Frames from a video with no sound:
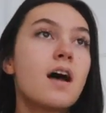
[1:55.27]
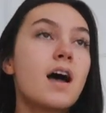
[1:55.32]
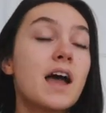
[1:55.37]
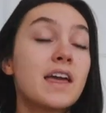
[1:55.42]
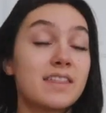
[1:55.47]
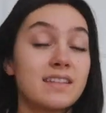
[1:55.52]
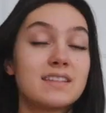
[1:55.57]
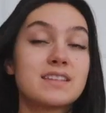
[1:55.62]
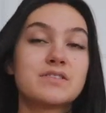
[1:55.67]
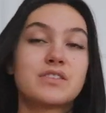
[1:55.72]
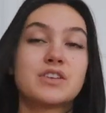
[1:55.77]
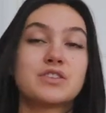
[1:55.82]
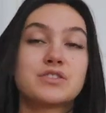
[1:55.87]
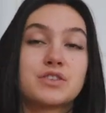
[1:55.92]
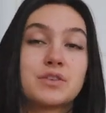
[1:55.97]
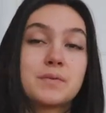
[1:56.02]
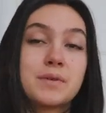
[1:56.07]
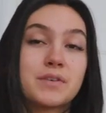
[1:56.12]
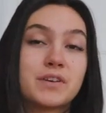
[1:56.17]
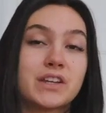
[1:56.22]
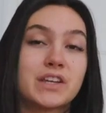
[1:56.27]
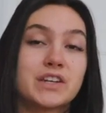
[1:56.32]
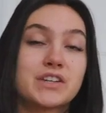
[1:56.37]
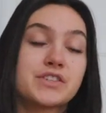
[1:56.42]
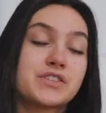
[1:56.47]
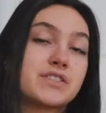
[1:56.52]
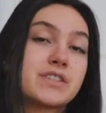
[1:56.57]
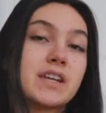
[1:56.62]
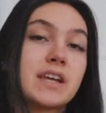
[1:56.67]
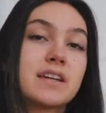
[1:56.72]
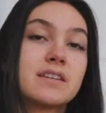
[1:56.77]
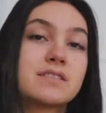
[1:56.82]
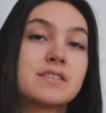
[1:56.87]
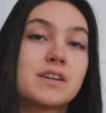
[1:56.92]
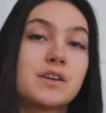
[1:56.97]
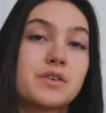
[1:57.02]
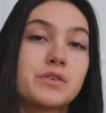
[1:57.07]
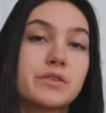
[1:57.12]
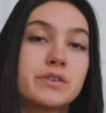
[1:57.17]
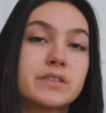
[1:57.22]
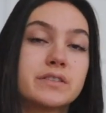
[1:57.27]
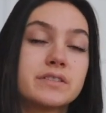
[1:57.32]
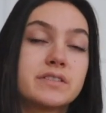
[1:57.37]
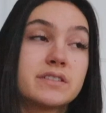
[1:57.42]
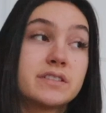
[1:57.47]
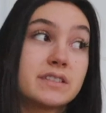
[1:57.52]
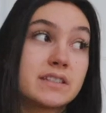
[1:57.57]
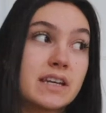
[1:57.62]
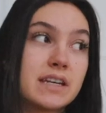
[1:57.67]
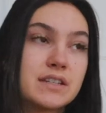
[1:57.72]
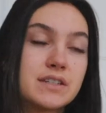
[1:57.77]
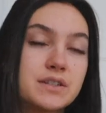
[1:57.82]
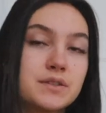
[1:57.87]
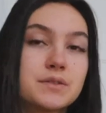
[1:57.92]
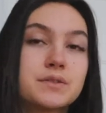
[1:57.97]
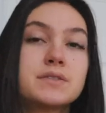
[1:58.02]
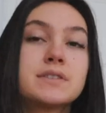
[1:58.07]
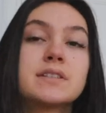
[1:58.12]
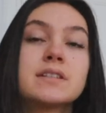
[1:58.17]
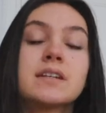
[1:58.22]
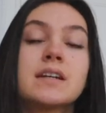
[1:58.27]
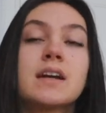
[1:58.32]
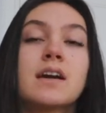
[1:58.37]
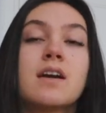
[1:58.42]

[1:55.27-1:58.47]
I think this video is gonna be really interesting, so stay tuned.